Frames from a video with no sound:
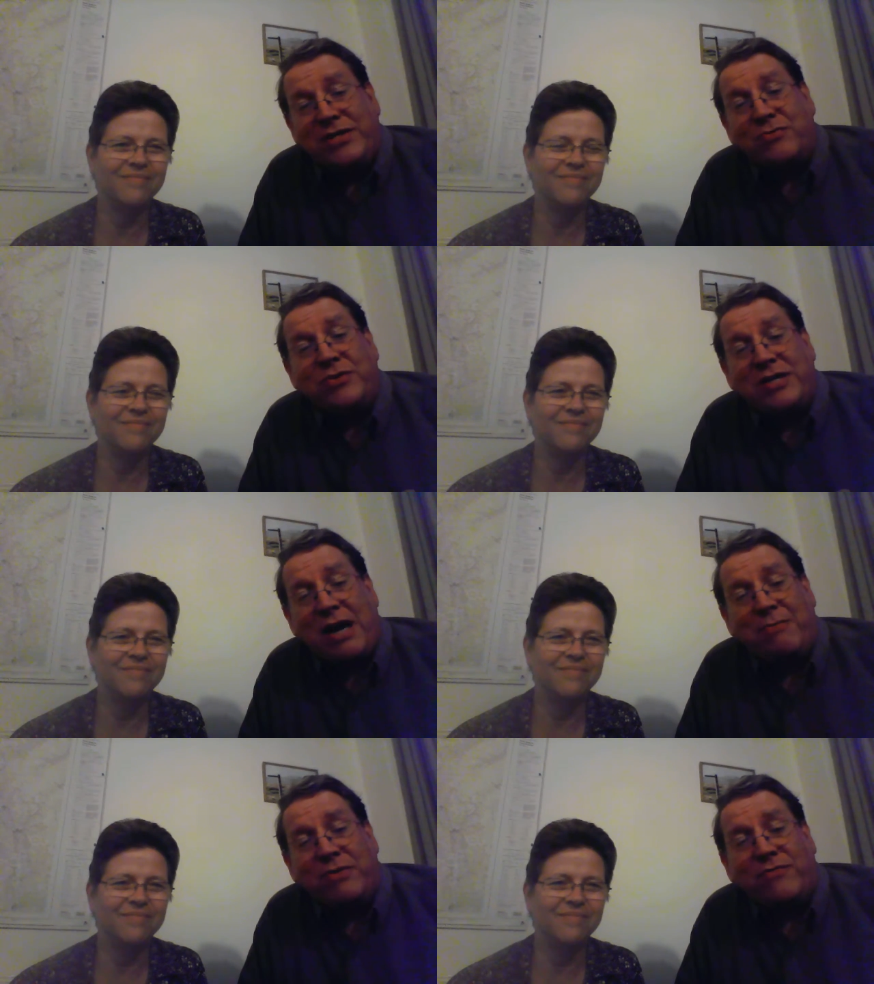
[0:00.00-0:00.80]
Speaker 1: That's what's
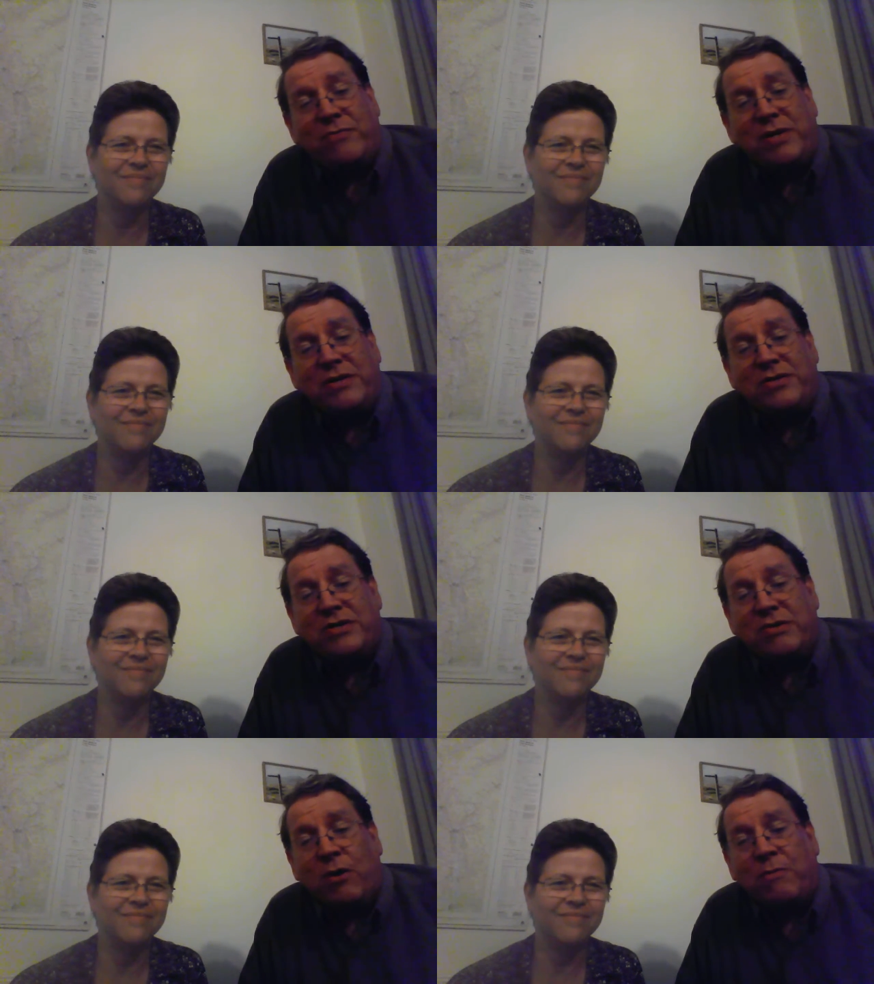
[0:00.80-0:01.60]
happened for me. It
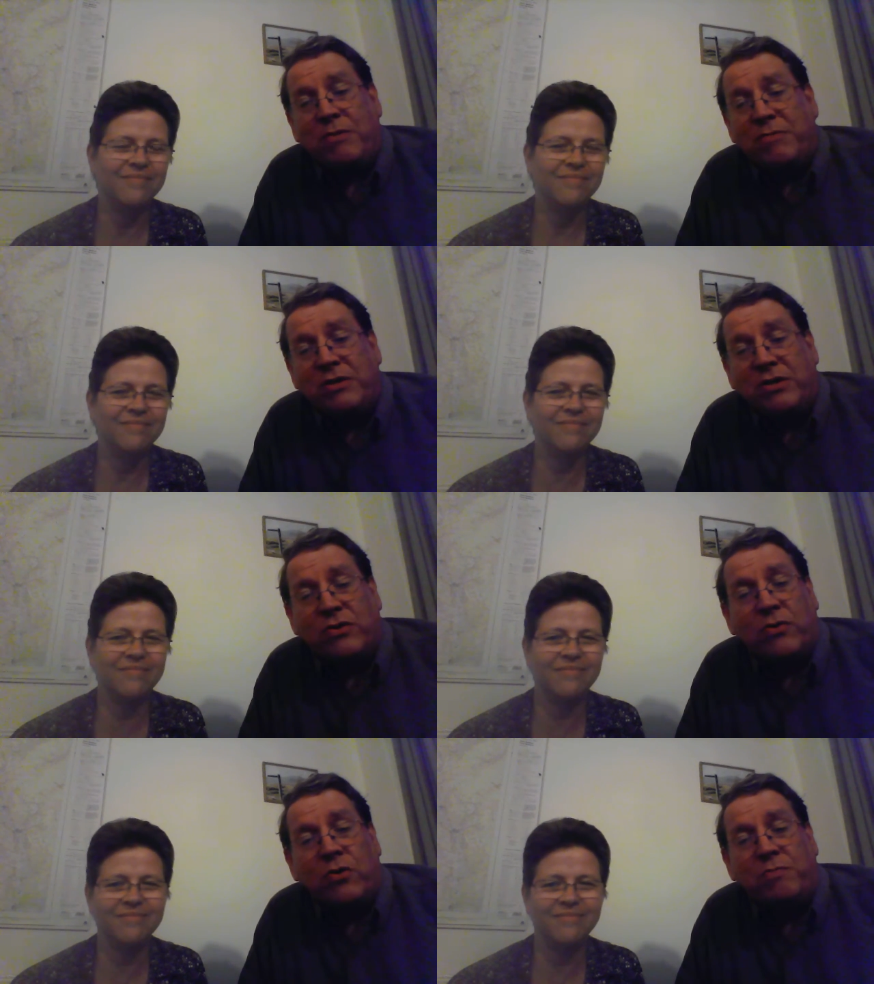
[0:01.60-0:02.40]
just helping me to
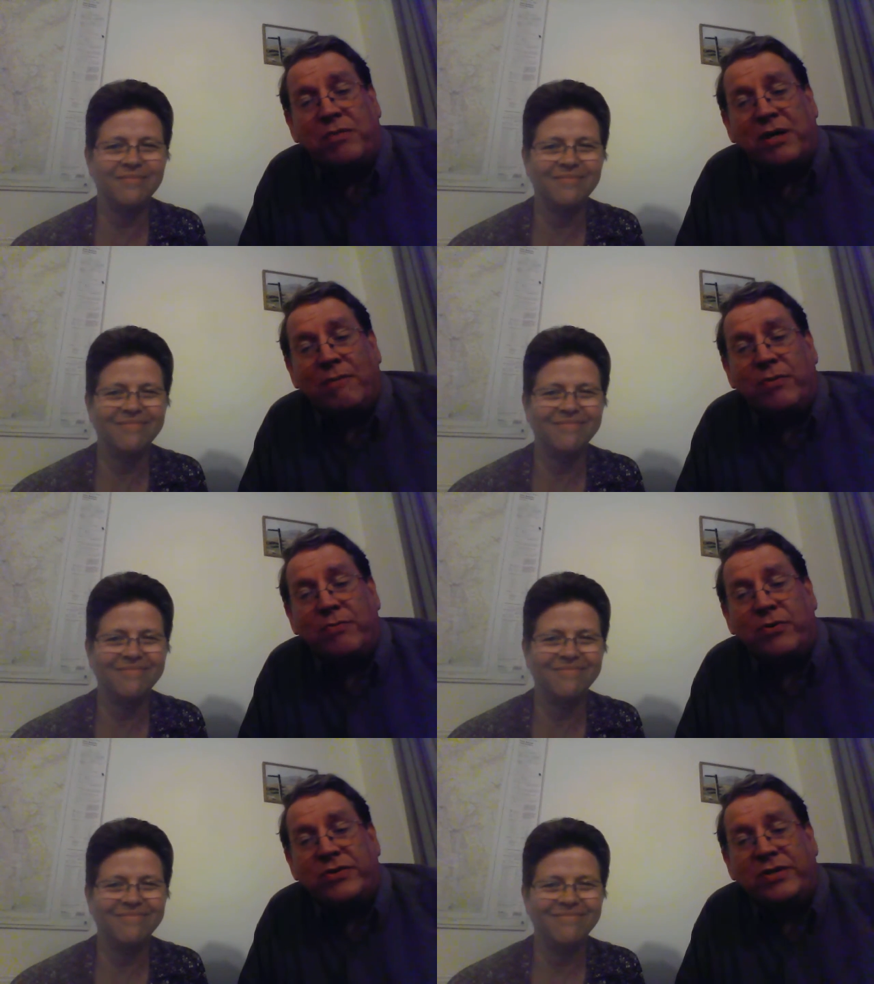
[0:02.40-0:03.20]
grow and become the
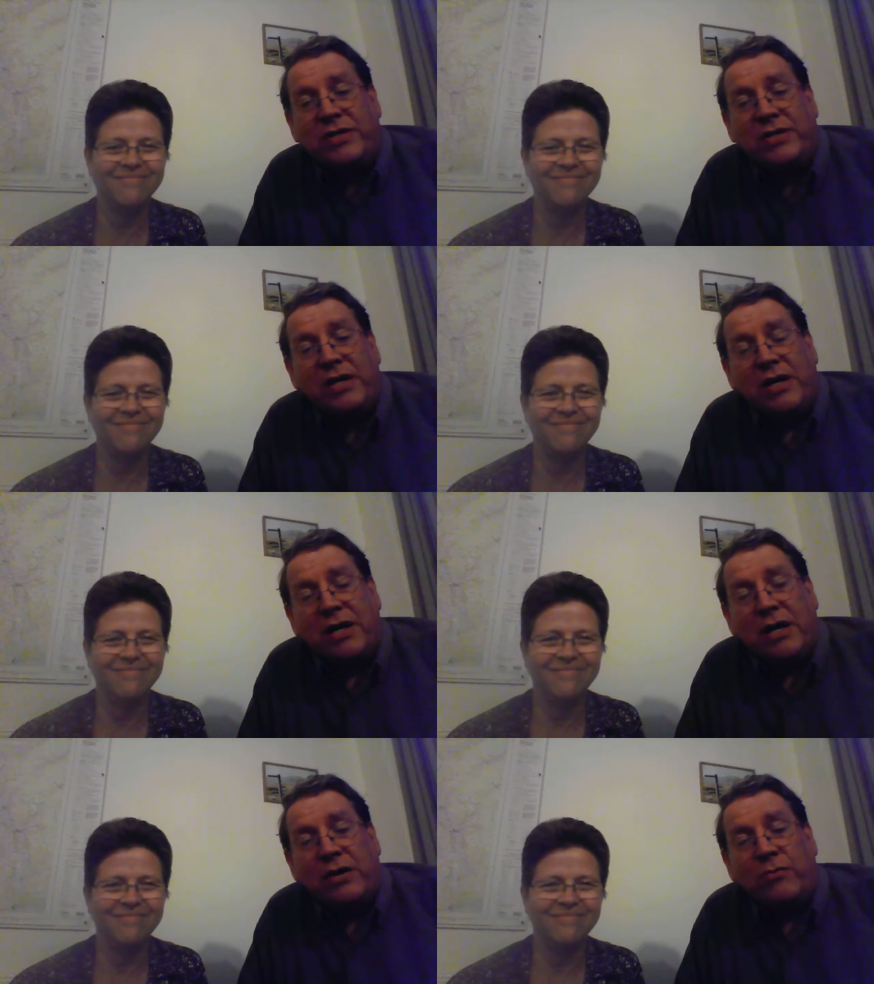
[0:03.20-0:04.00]
person that
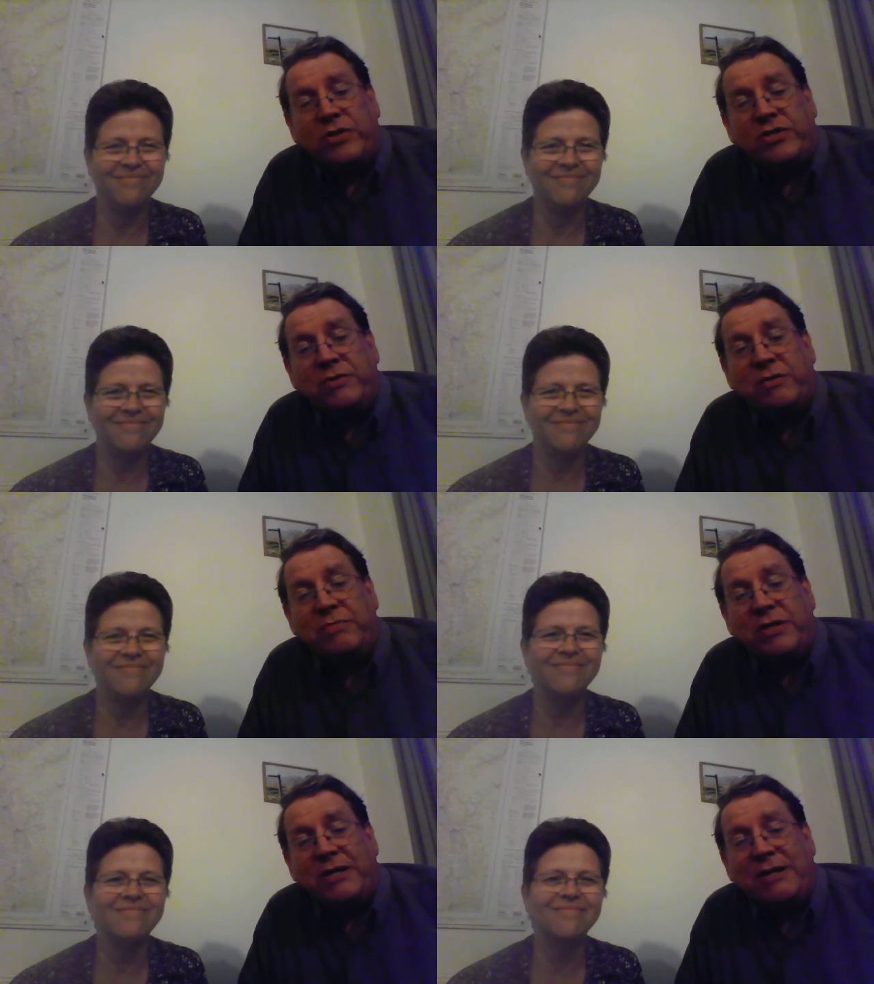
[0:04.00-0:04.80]
God wants me to
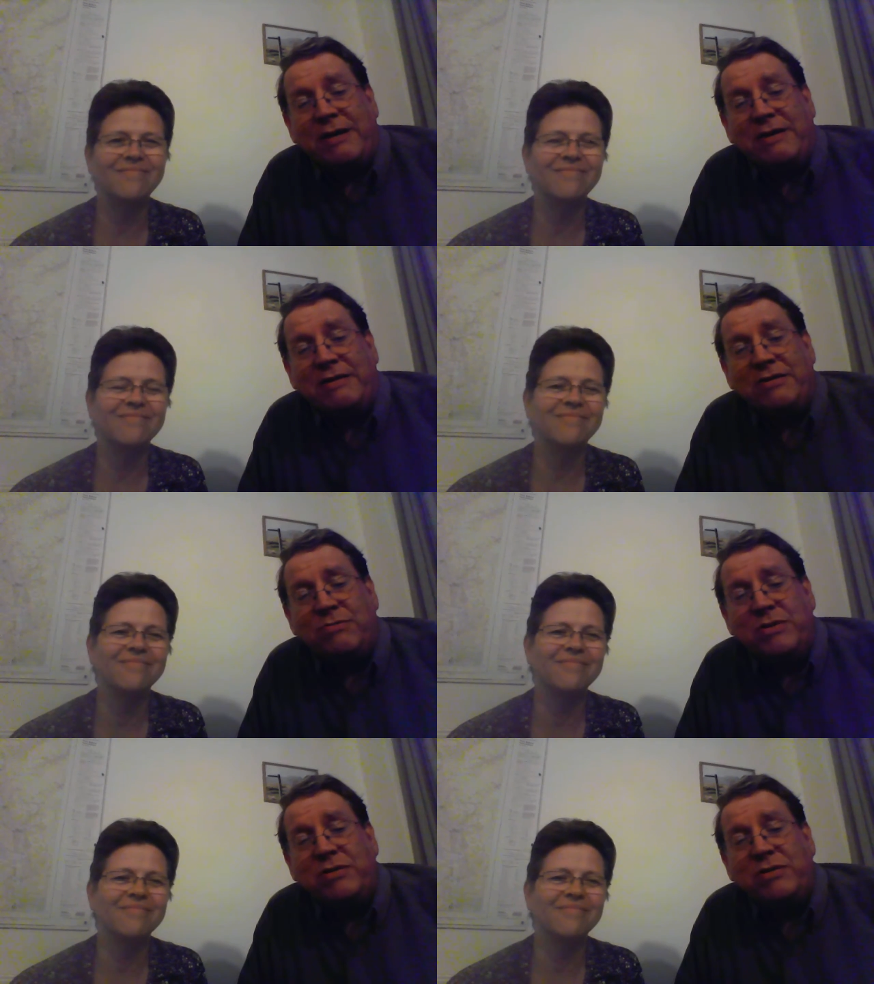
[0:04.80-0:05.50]
be. And it's